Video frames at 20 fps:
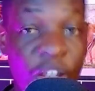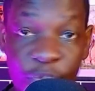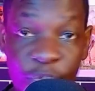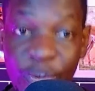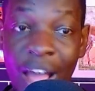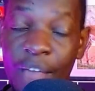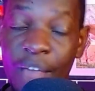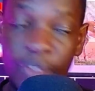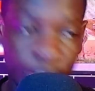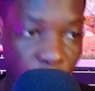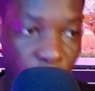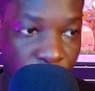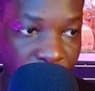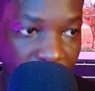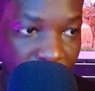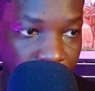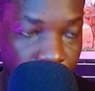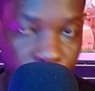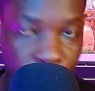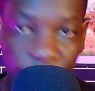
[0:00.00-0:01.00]
out of
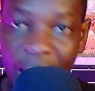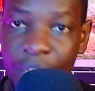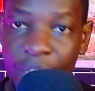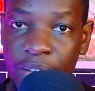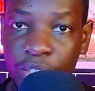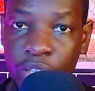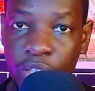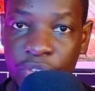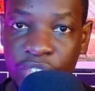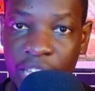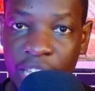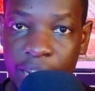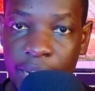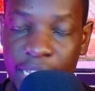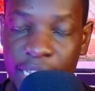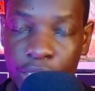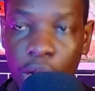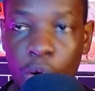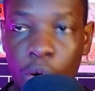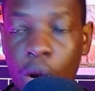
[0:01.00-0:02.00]
10. 5 out of 10.
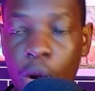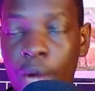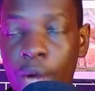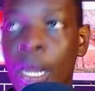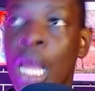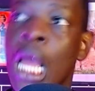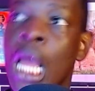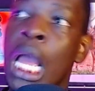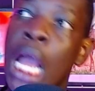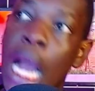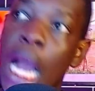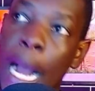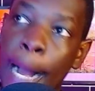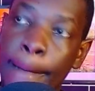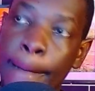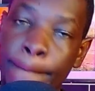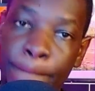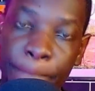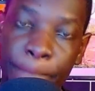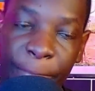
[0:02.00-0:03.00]
Let's go on.
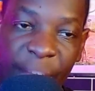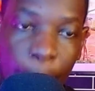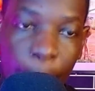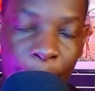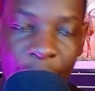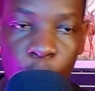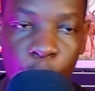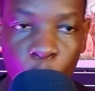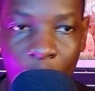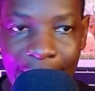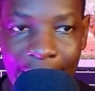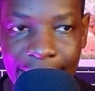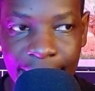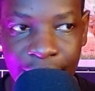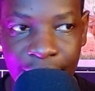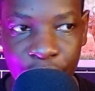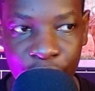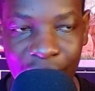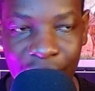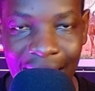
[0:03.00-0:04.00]
Ben
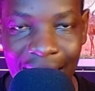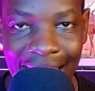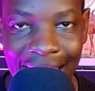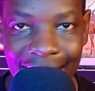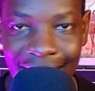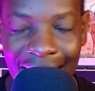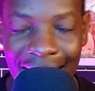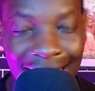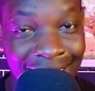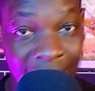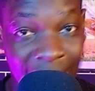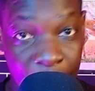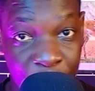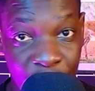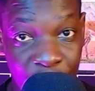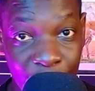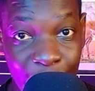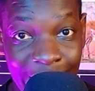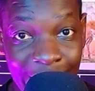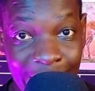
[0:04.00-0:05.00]
White today,
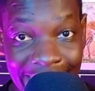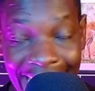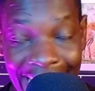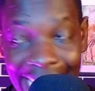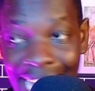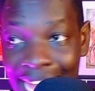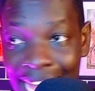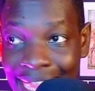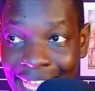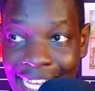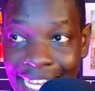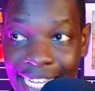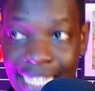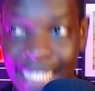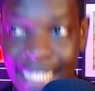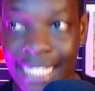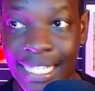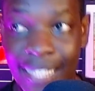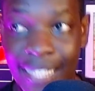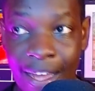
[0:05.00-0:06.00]
exceptional again. I think
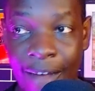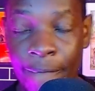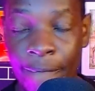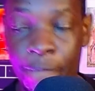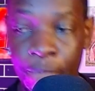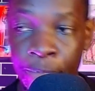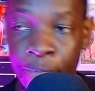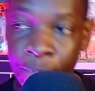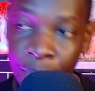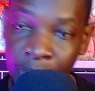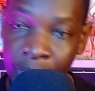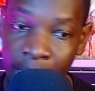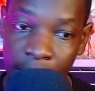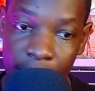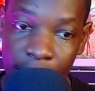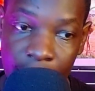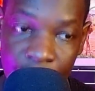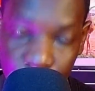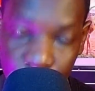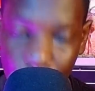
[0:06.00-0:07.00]
he's one
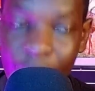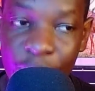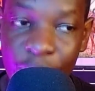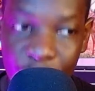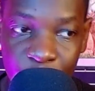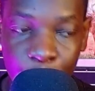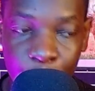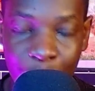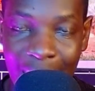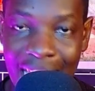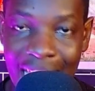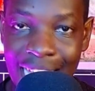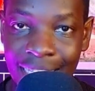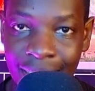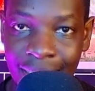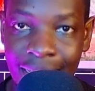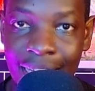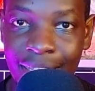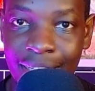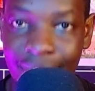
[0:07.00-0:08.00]
of those players
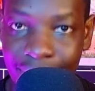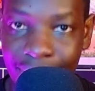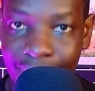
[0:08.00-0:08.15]
that